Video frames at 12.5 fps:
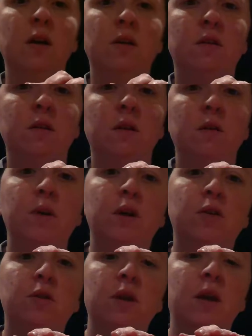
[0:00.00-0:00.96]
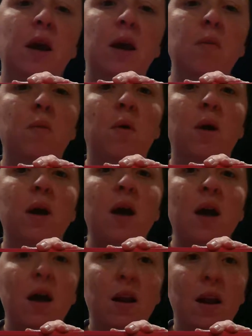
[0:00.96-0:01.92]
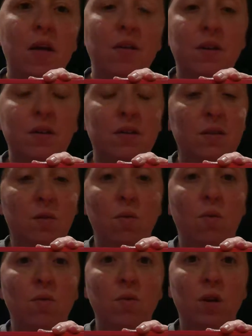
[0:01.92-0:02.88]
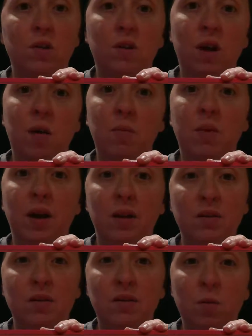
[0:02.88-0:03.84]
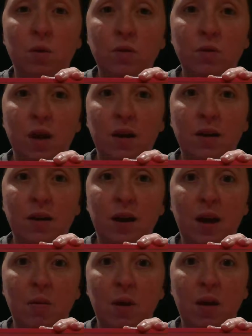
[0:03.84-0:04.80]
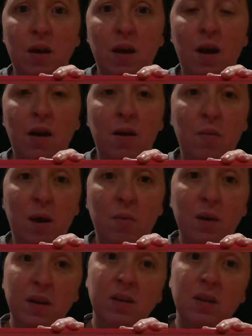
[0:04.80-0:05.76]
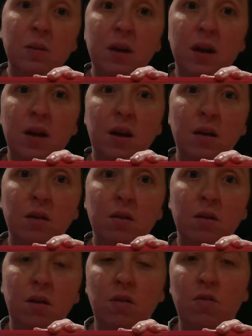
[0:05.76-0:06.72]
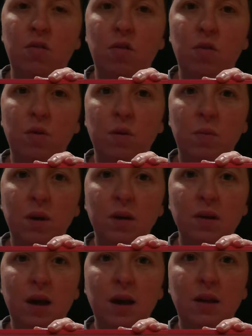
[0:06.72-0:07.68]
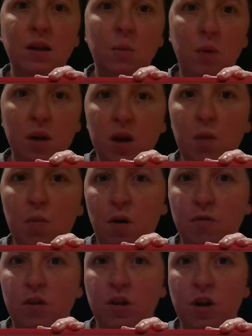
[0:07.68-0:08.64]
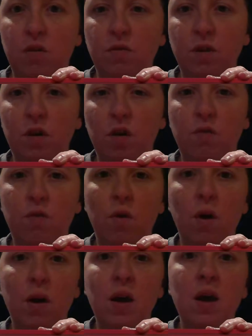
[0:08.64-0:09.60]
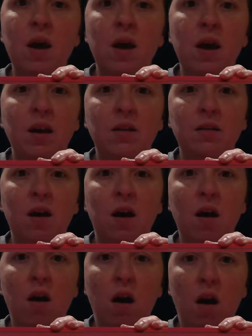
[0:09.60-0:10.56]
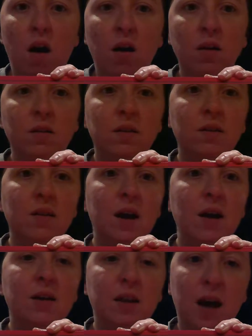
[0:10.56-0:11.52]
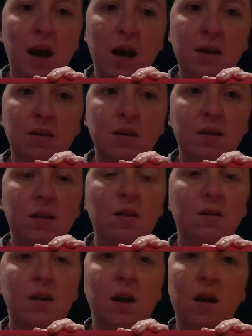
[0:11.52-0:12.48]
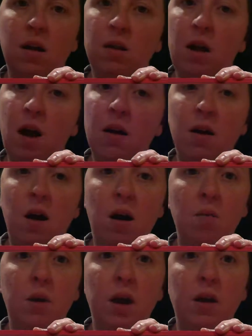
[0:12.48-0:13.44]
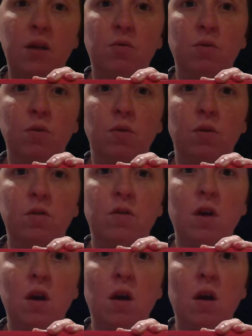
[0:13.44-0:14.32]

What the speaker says: it's a picture of the game board. Now, this looks complex to someone who's not into gaming and might be intimidating, and so you wouldn't be as likely to pick it up off the shelf and go for it. It's got cards, it's got dice, it's got a lot of complicated rules.